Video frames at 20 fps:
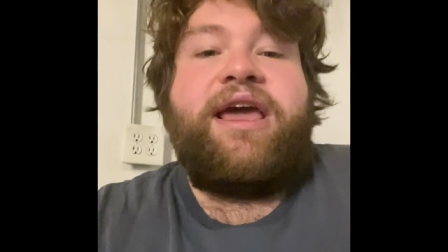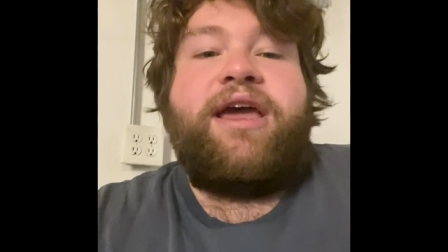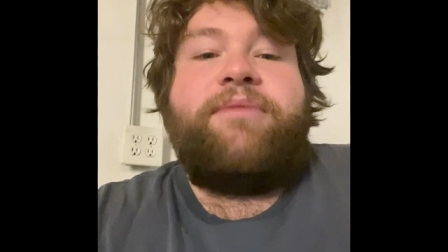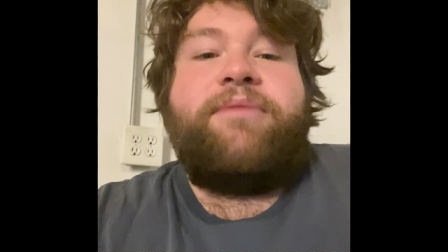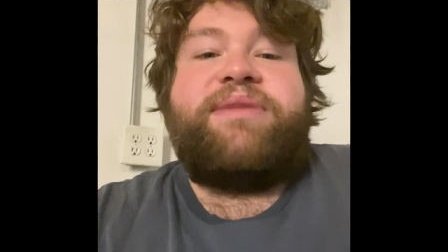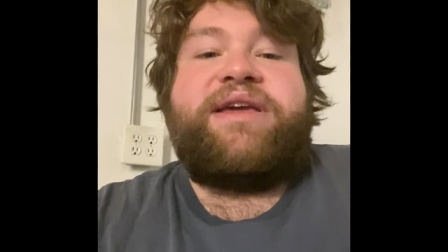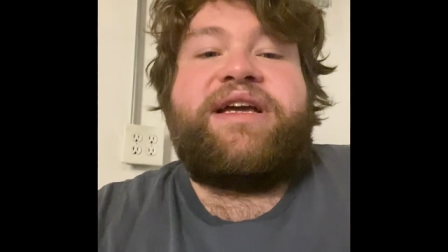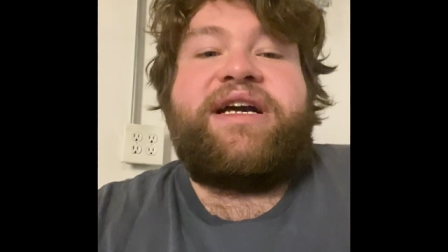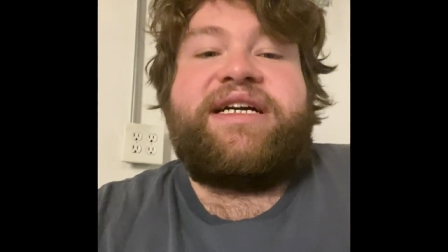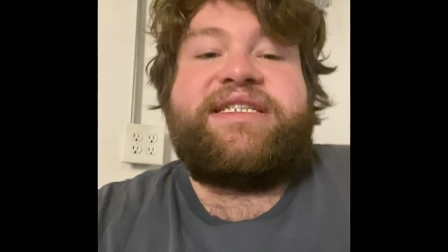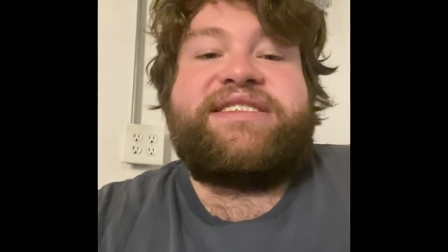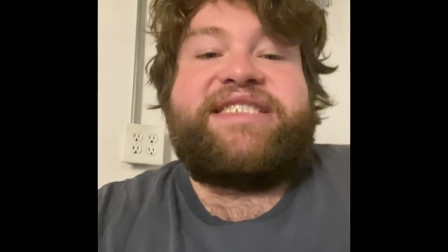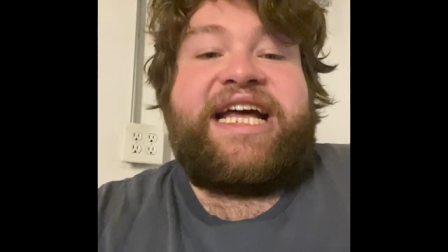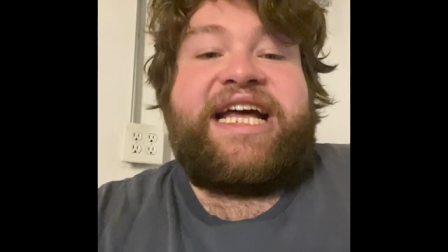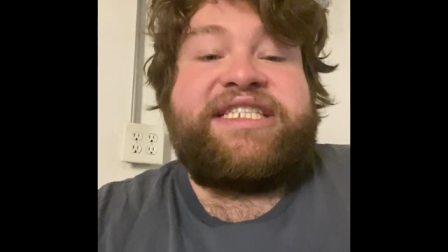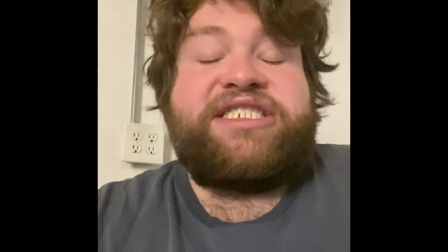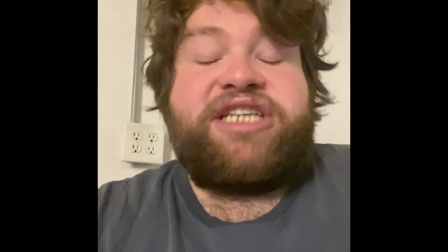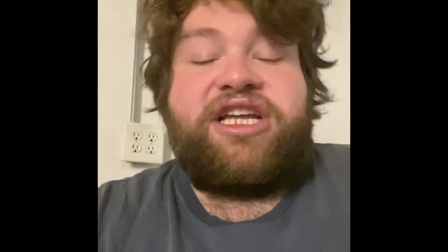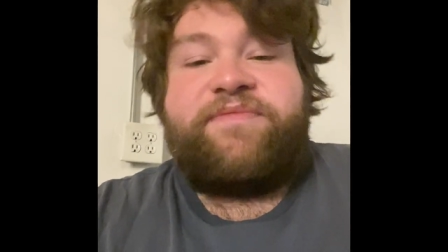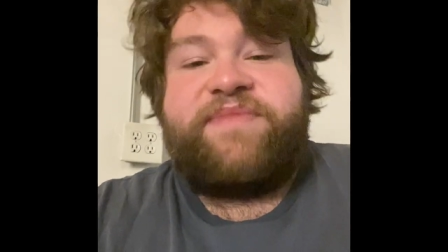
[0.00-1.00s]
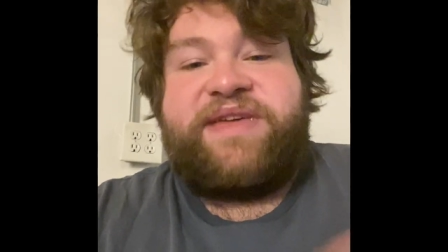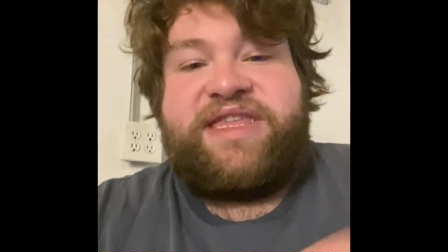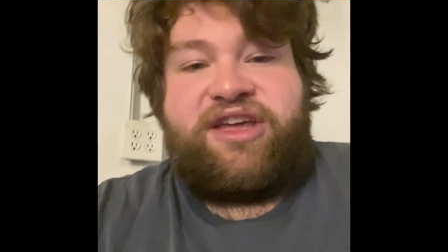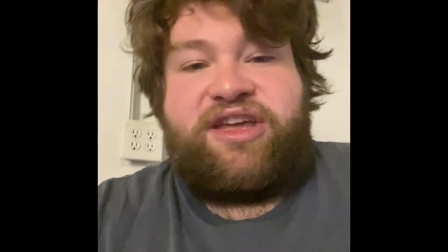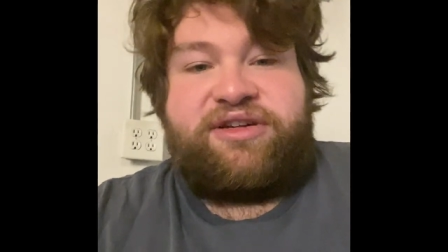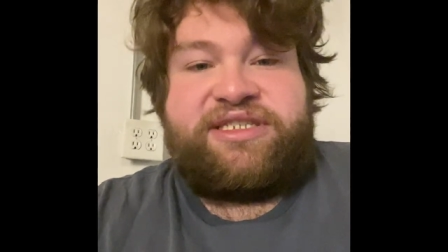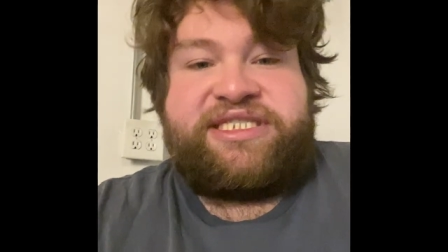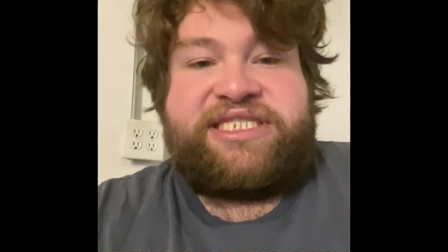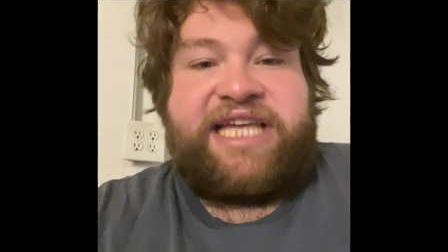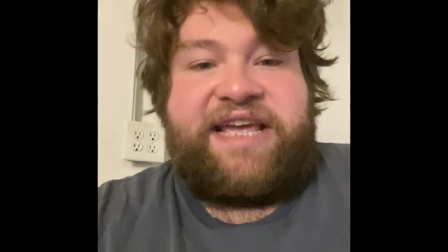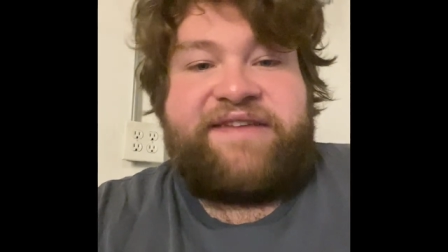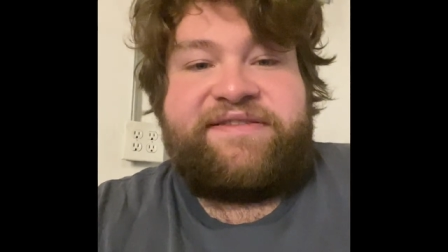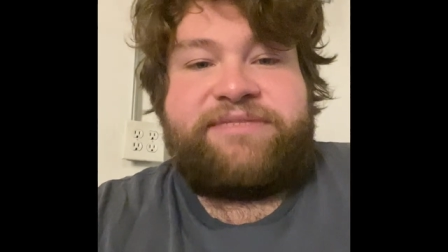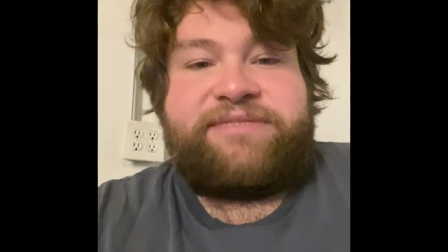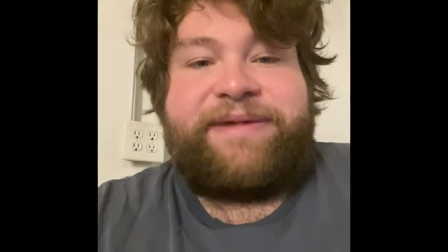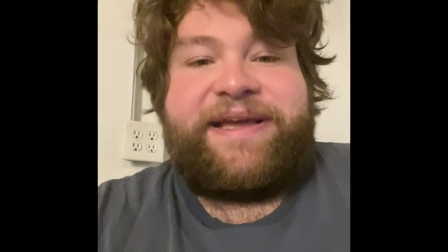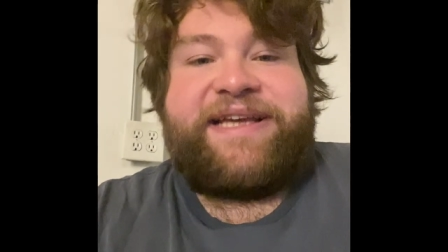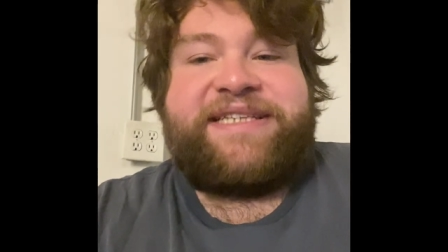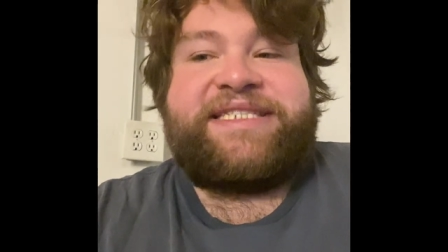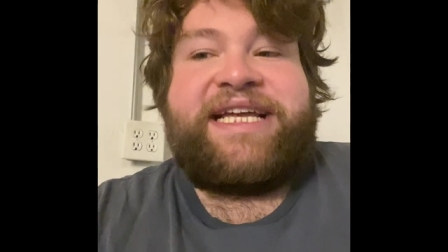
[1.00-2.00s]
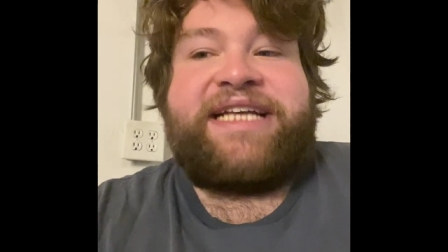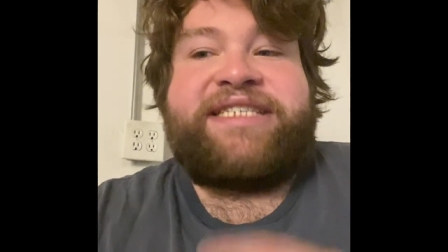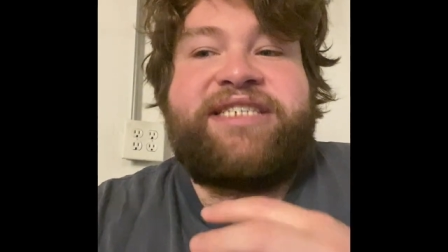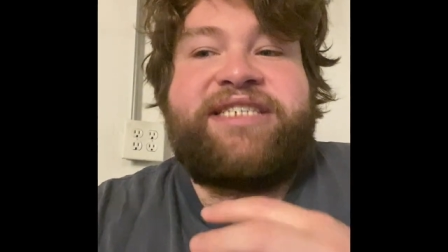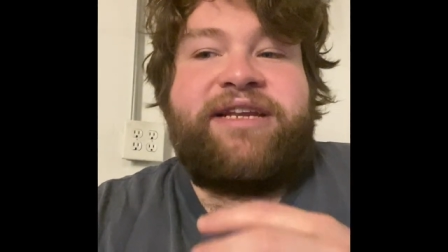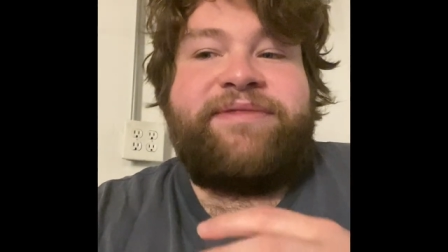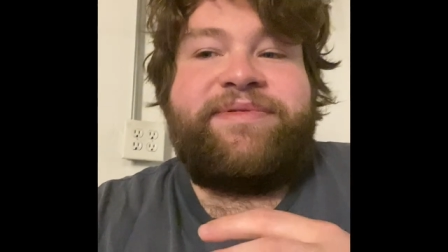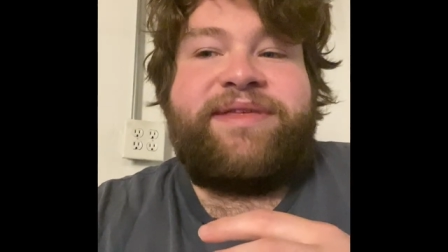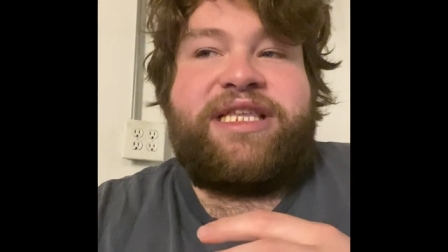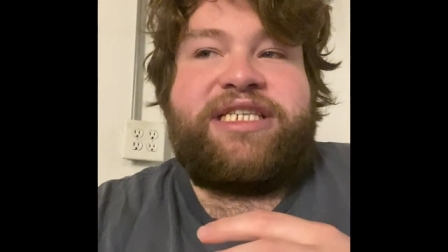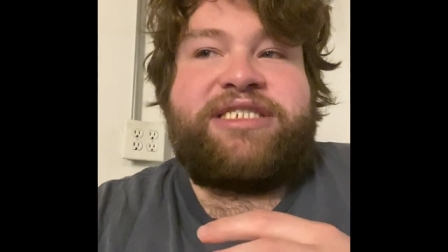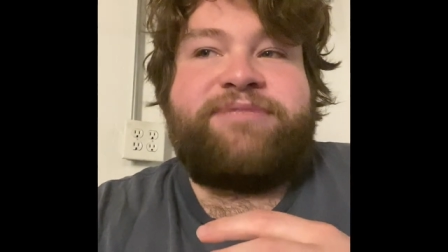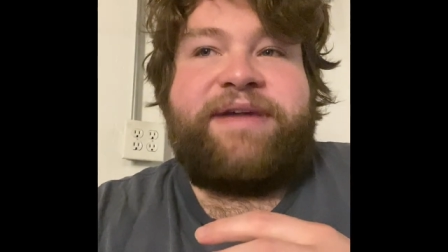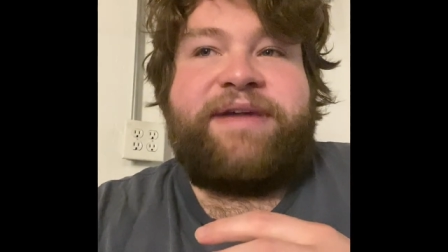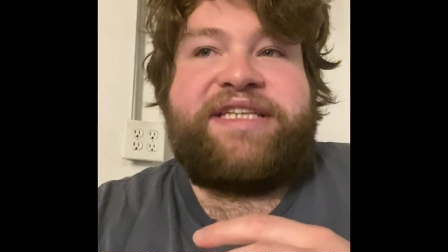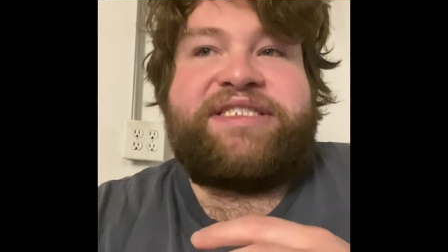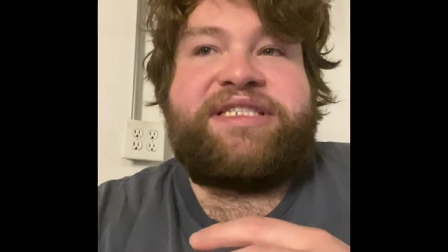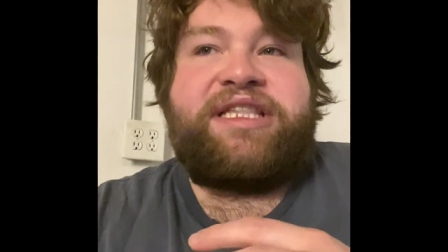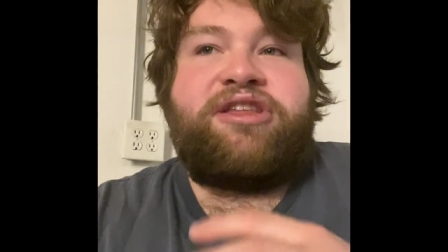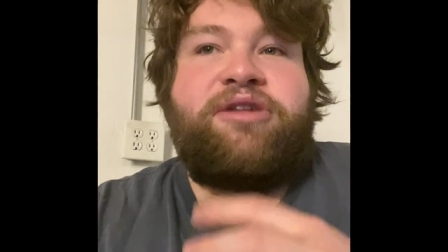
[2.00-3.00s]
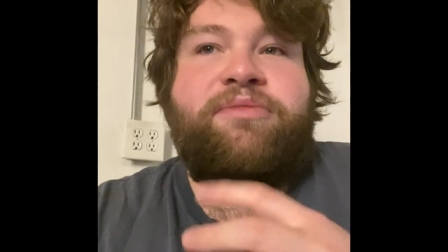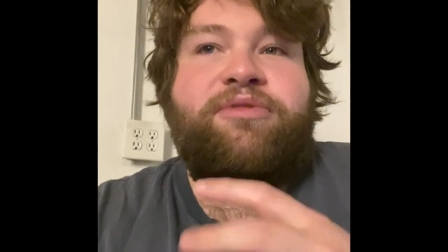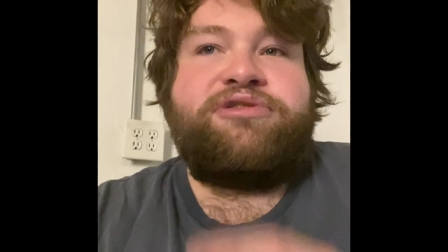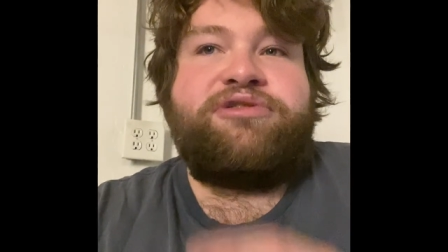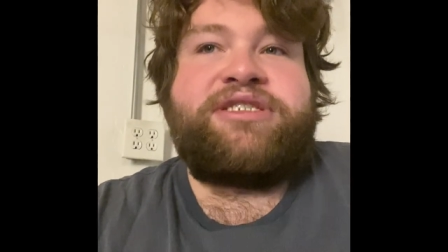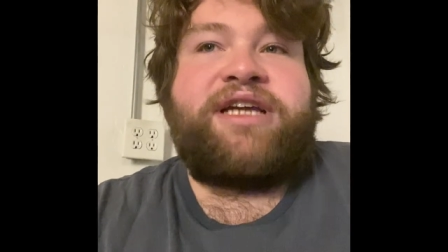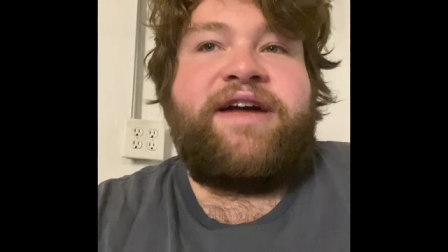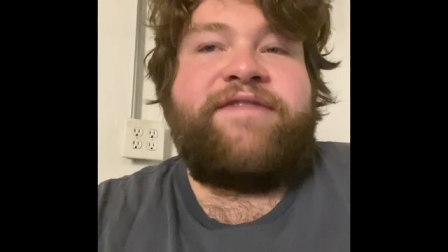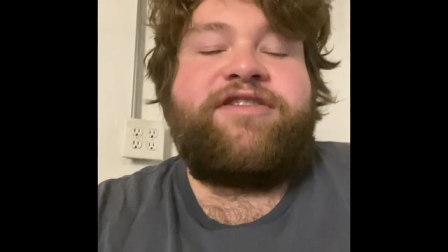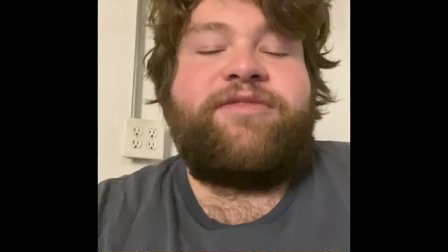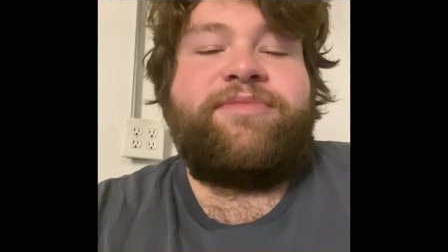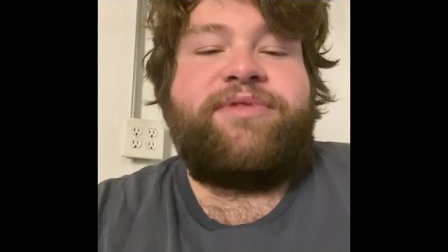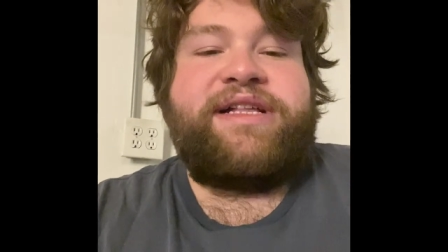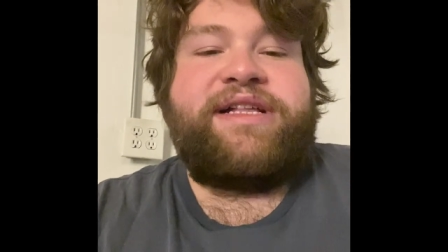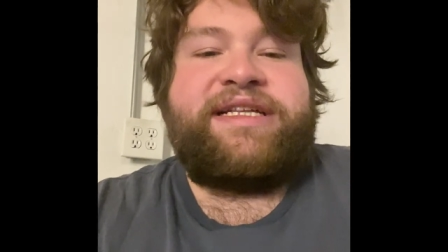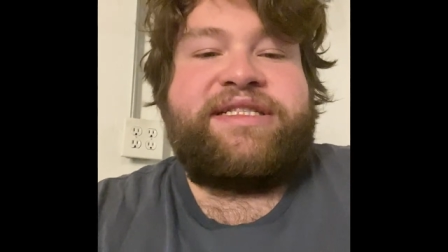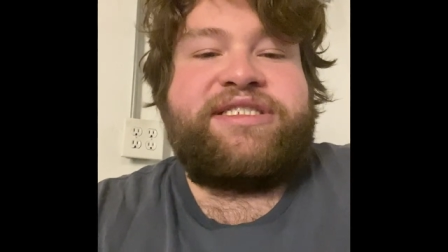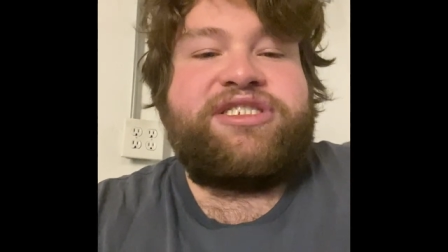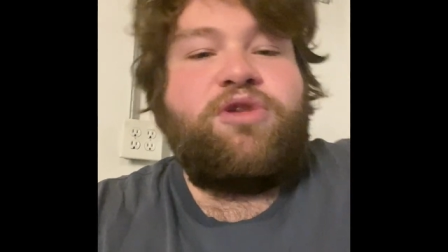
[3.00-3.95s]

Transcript: because that's going to be their safe space. That's going to be the space that they're most comfortable in.